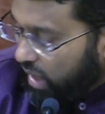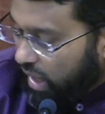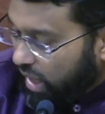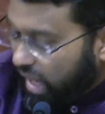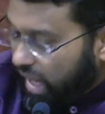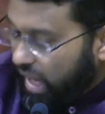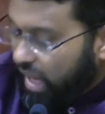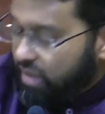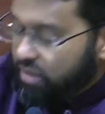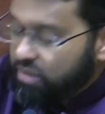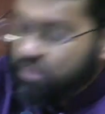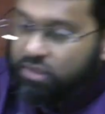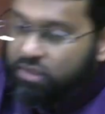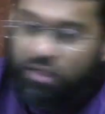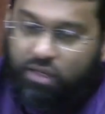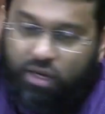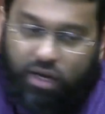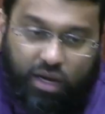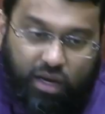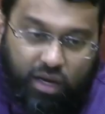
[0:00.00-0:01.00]
and
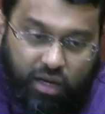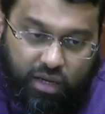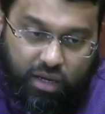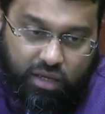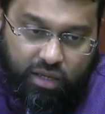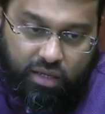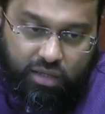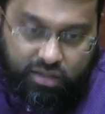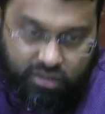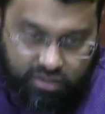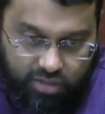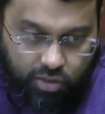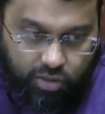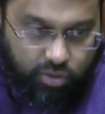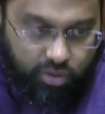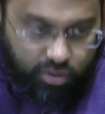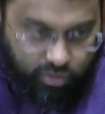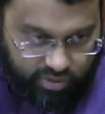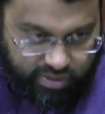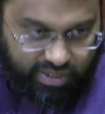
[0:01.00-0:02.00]
uh, the
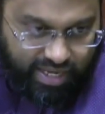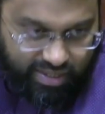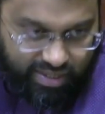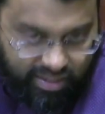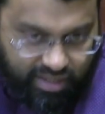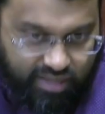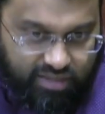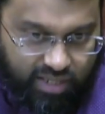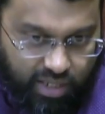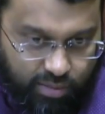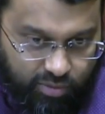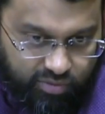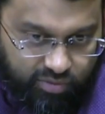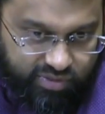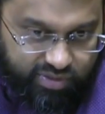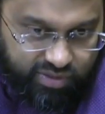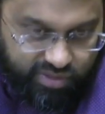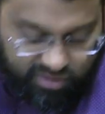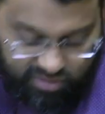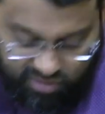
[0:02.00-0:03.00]
Sauda was at that time
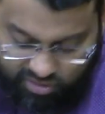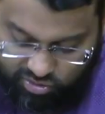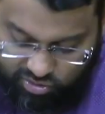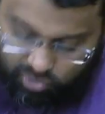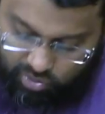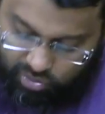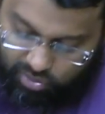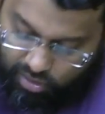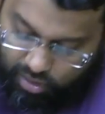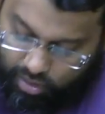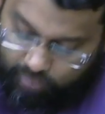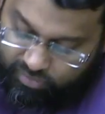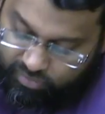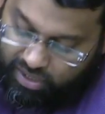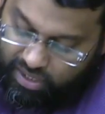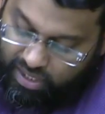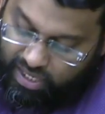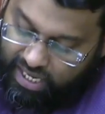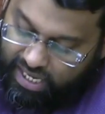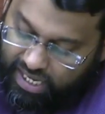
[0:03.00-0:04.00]
obviously the sister-in-law,
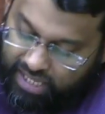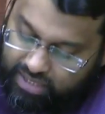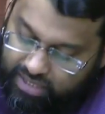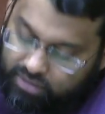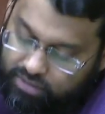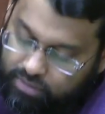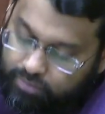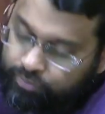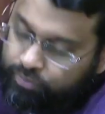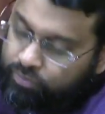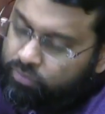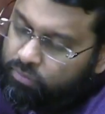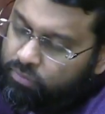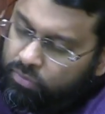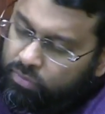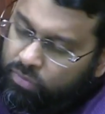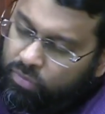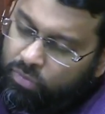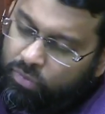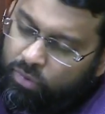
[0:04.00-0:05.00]
and
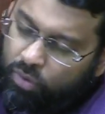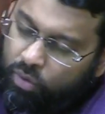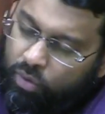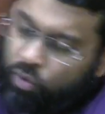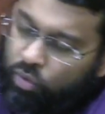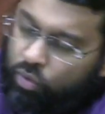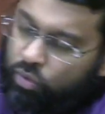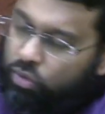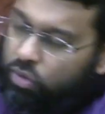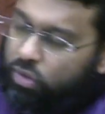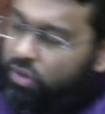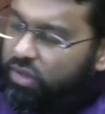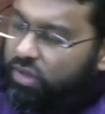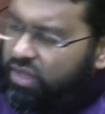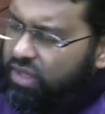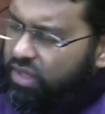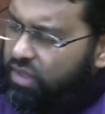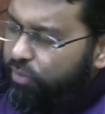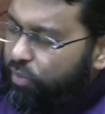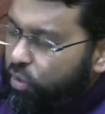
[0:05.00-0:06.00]

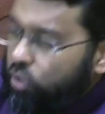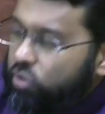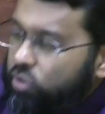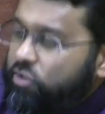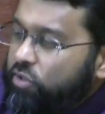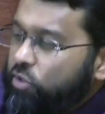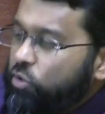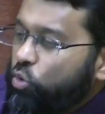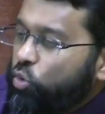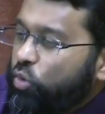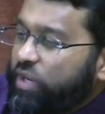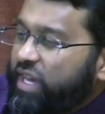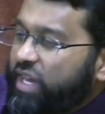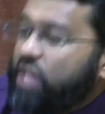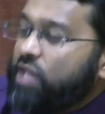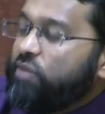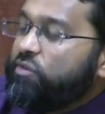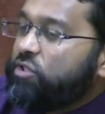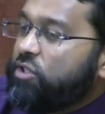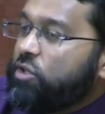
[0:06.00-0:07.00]
the person who
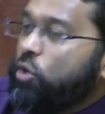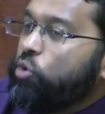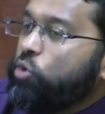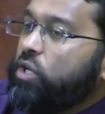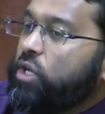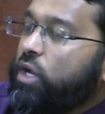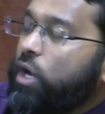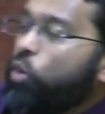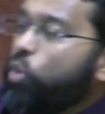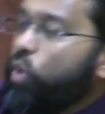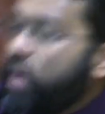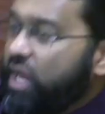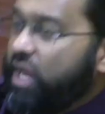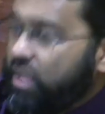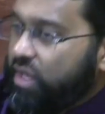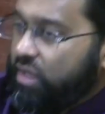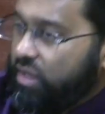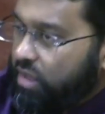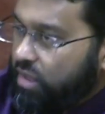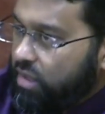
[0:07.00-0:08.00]
gave Sauda
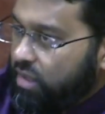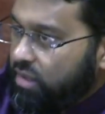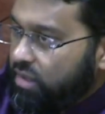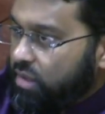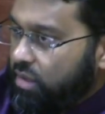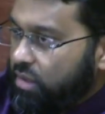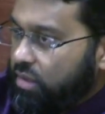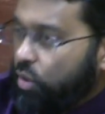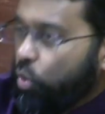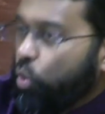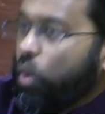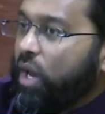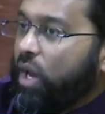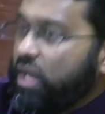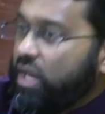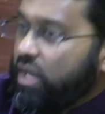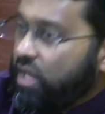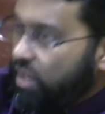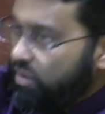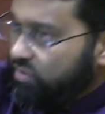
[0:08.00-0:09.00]
away, the, the, the
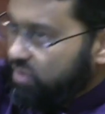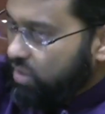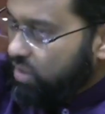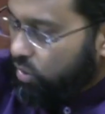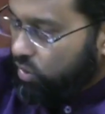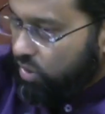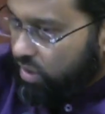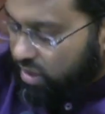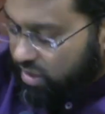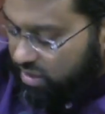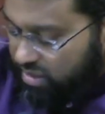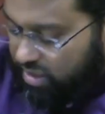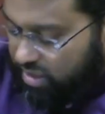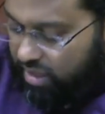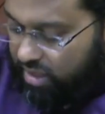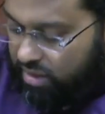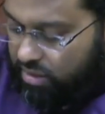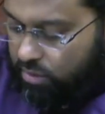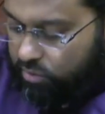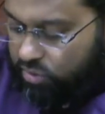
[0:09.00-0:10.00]
wali of Sauda, because
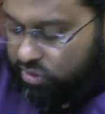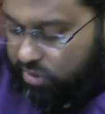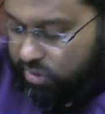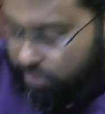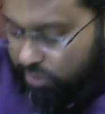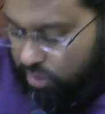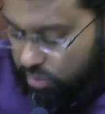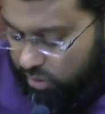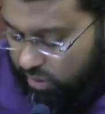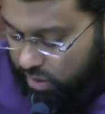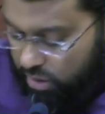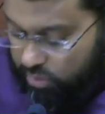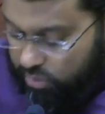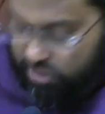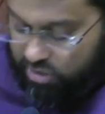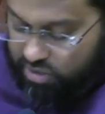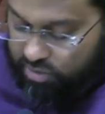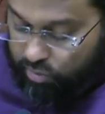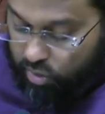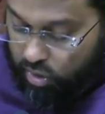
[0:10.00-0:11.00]
again, the Muslim community
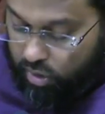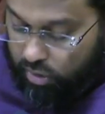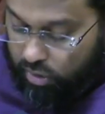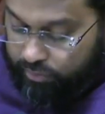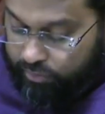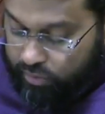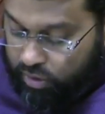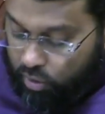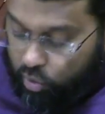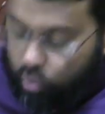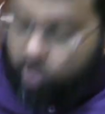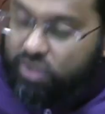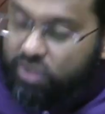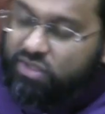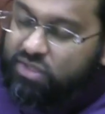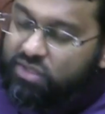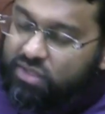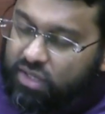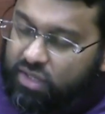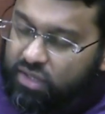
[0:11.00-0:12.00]
was small,
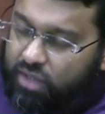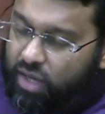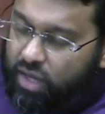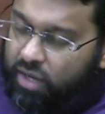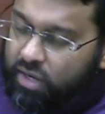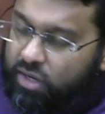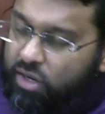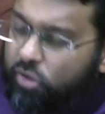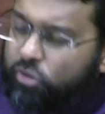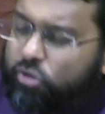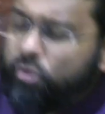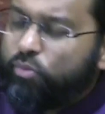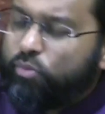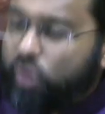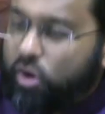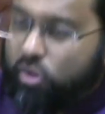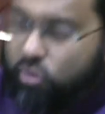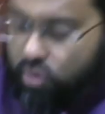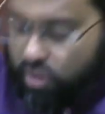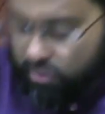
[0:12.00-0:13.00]
was another
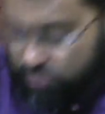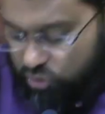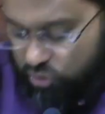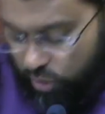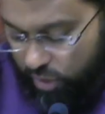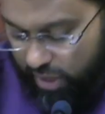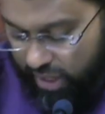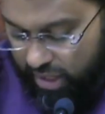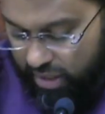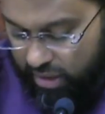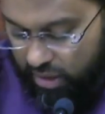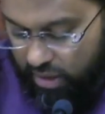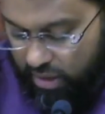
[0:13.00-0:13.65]
brother of Suhail,